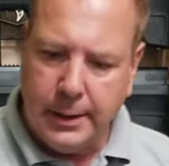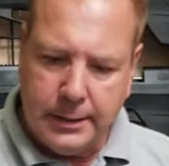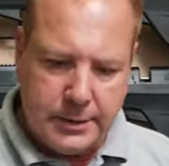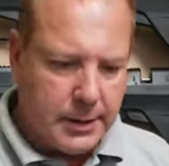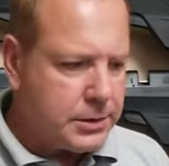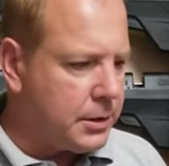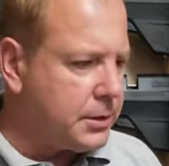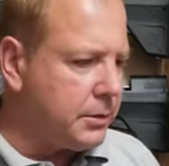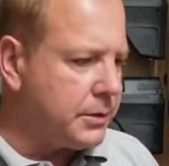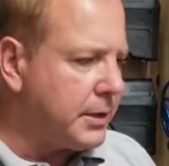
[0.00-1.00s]
So that's
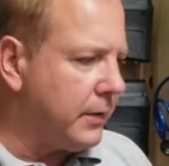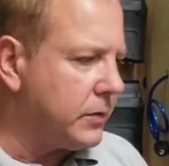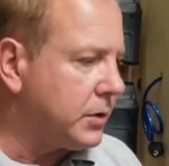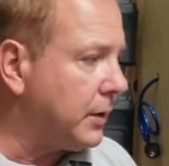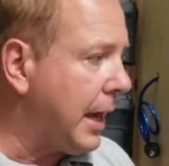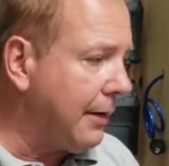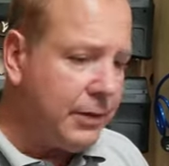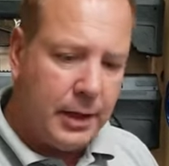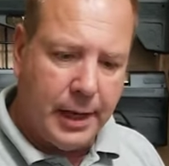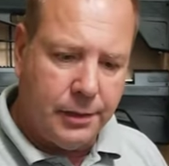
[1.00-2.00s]
just under seven. So you have
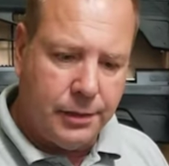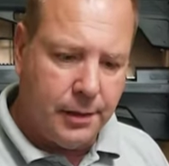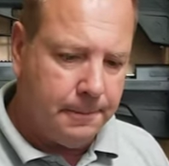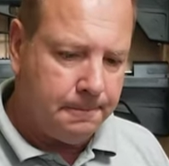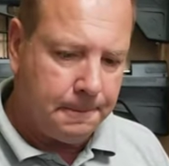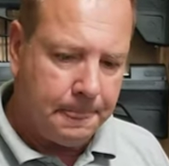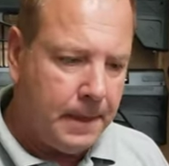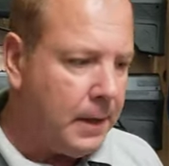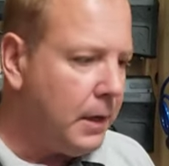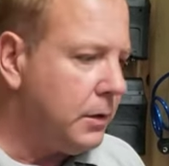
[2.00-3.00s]
the length,
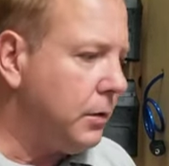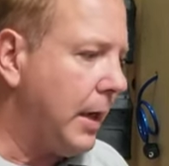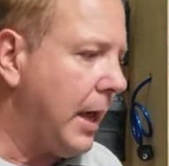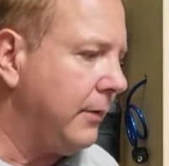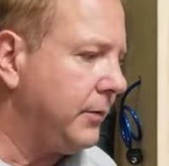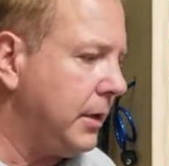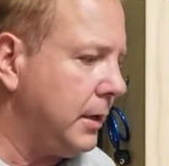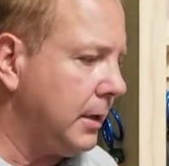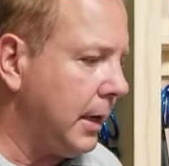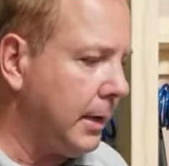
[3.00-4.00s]
you have
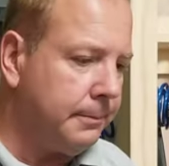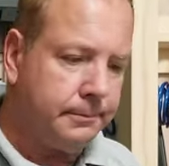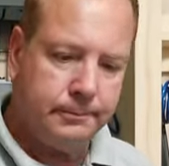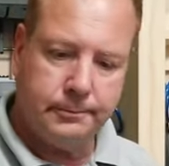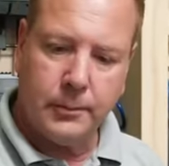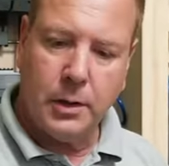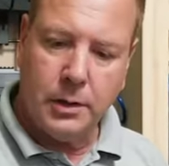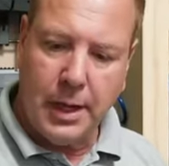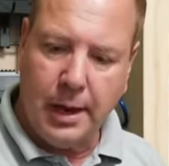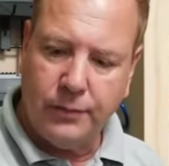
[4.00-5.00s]
the
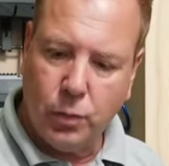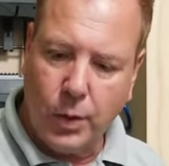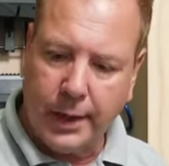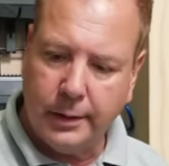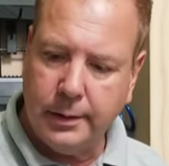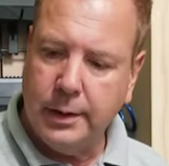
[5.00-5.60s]
weight.